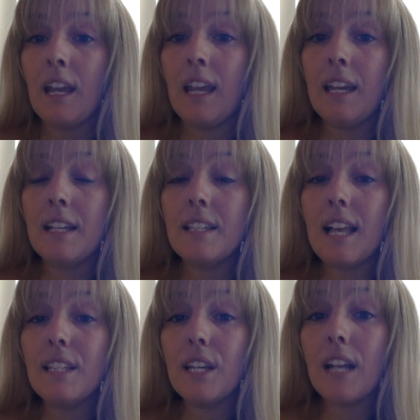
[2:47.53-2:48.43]
And
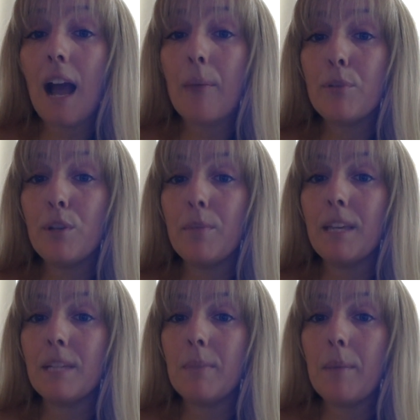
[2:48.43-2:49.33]
that's a good option
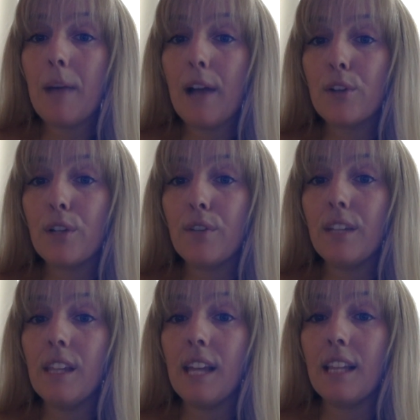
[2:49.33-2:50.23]
because people actually
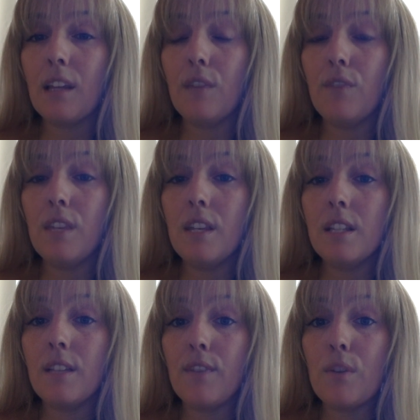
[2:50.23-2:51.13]
really like the convenience
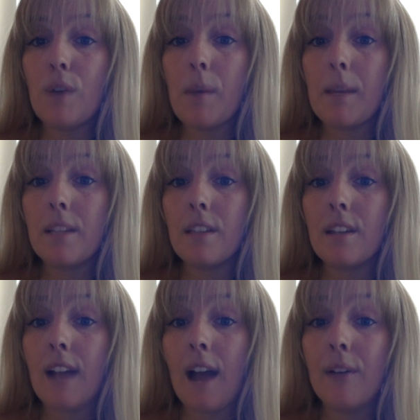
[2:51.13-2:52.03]
of you coming to
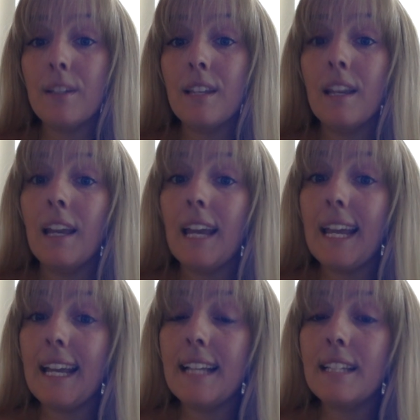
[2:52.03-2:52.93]
their house,
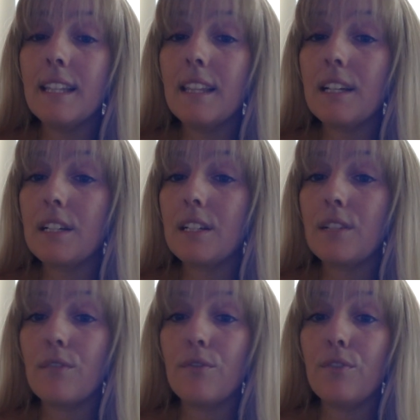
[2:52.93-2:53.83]
and there's
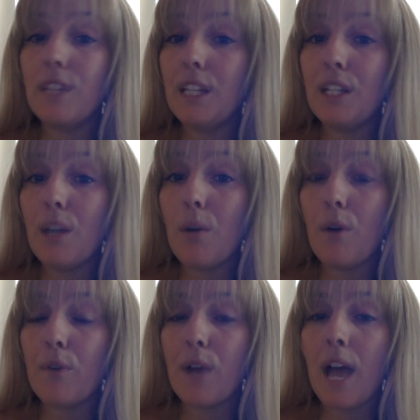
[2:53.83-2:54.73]
really no
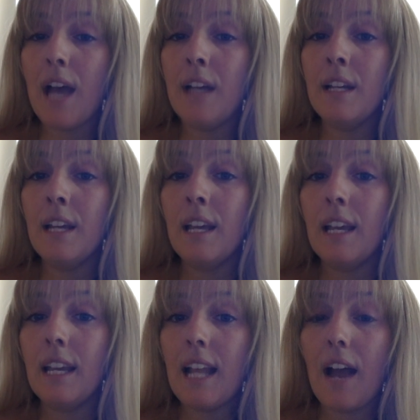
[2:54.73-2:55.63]
overhead
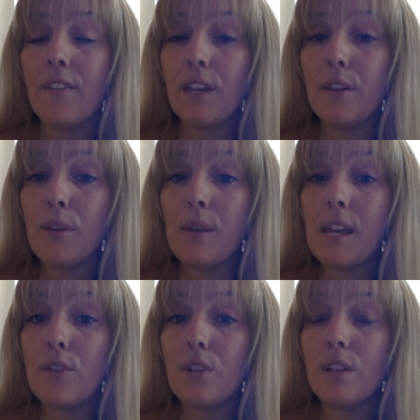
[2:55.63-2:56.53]
in having a
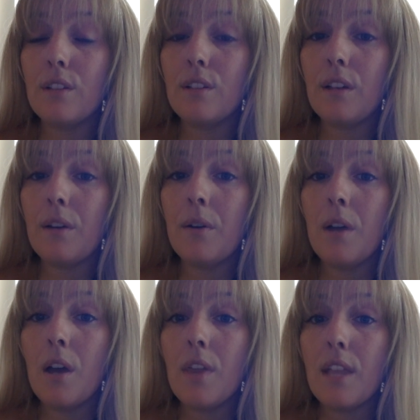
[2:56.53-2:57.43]
location. So
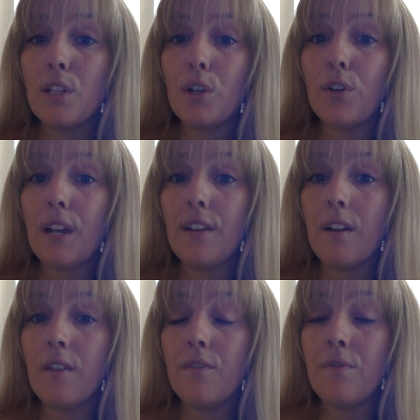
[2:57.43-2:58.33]
that's a great
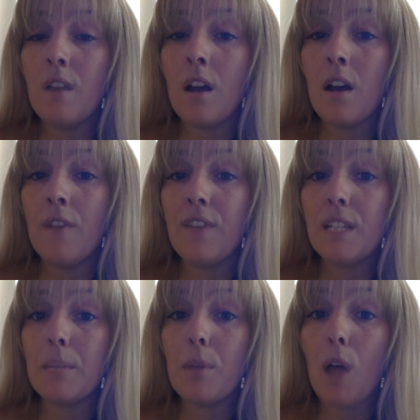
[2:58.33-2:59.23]

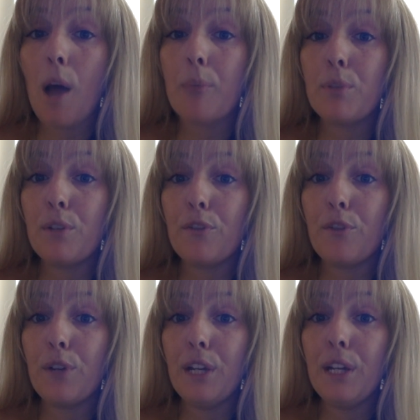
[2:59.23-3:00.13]
feasible option
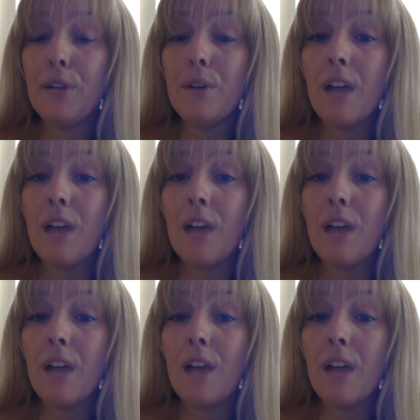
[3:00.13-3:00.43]
for you.